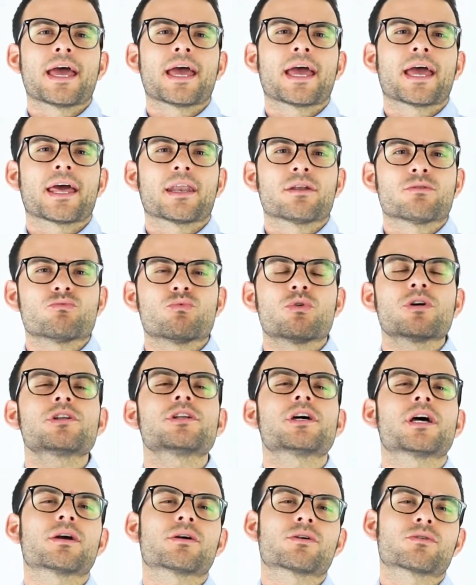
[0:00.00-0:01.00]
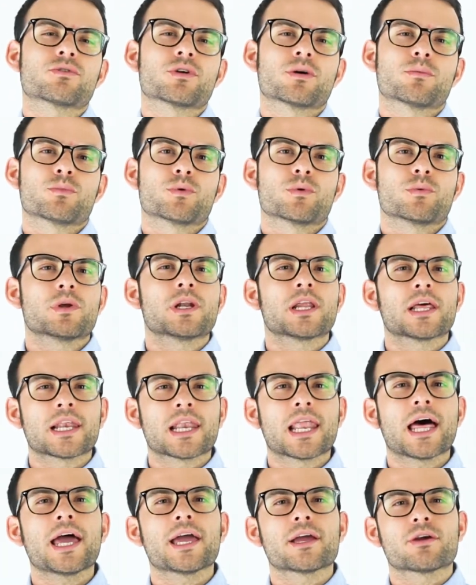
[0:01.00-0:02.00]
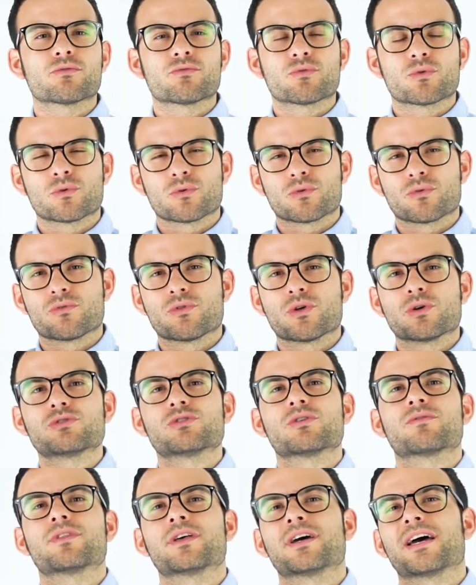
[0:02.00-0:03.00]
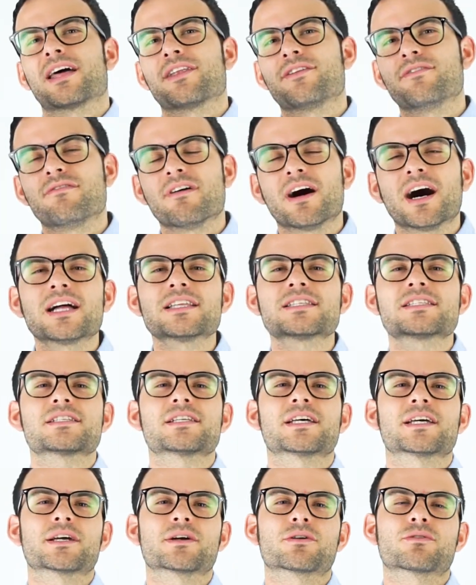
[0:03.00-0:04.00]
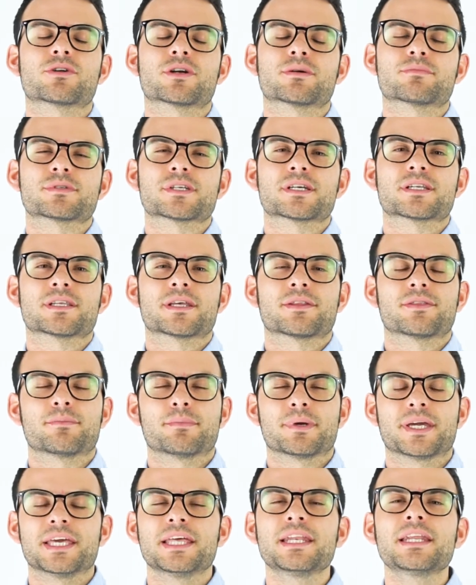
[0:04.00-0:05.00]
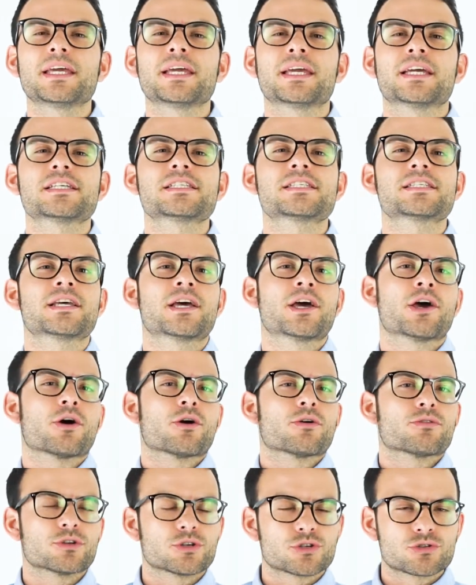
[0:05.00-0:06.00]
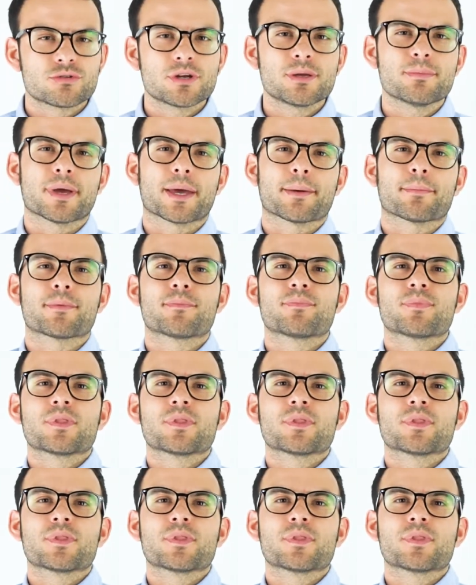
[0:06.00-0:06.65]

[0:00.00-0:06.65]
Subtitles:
And one diagram we really like for those of the advanced diagrams at the beginning is the tree map.